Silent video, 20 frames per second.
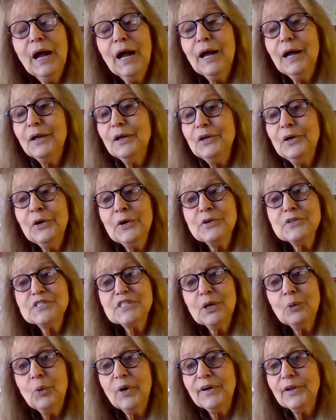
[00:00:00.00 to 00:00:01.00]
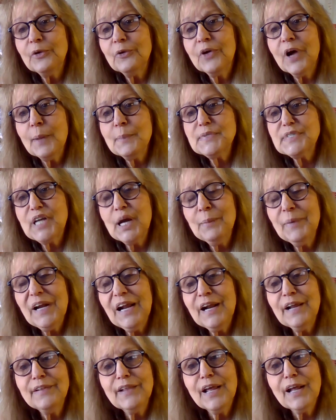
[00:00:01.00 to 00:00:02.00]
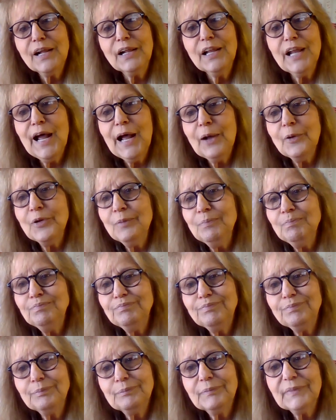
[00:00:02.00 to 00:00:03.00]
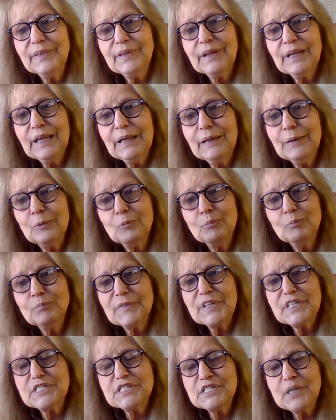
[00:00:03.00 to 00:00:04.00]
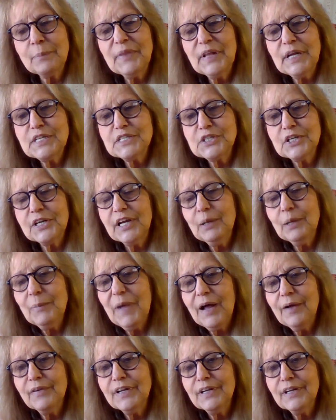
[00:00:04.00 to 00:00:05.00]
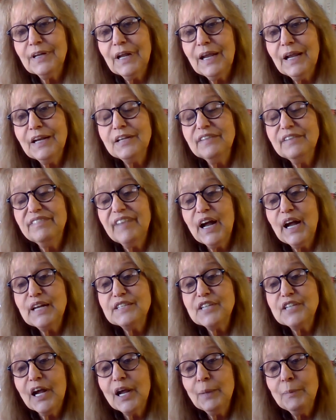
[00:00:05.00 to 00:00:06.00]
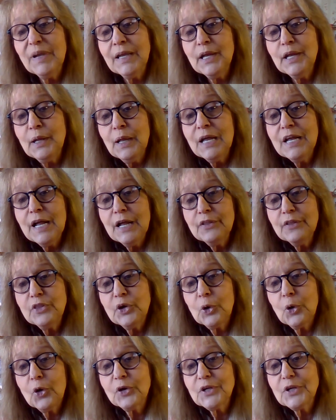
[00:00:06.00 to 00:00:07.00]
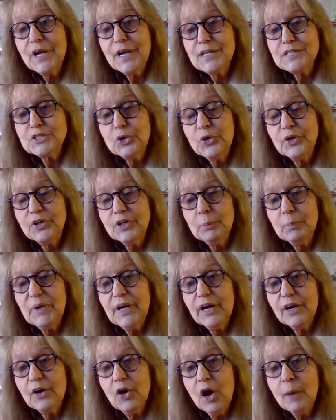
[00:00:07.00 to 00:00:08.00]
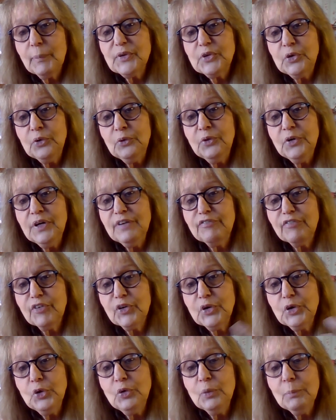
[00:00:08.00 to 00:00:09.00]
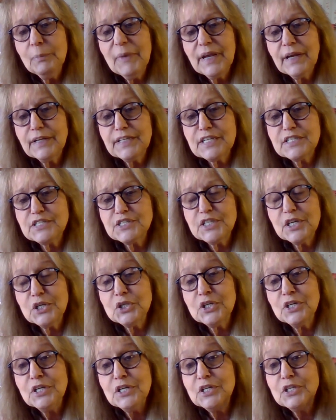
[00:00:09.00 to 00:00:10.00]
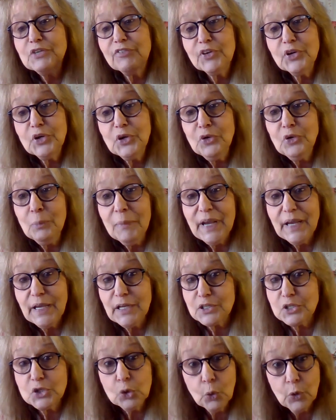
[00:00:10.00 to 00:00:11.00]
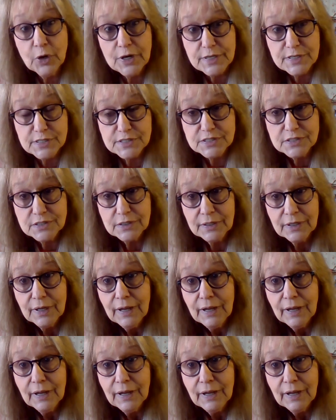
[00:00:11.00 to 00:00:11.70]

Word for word: uh, you notice that one little cup's coming out of that cloud. Something that's going to come out in, in divine timing. There are, is going to be an opportunity for you to make a decision and for you to make a choice.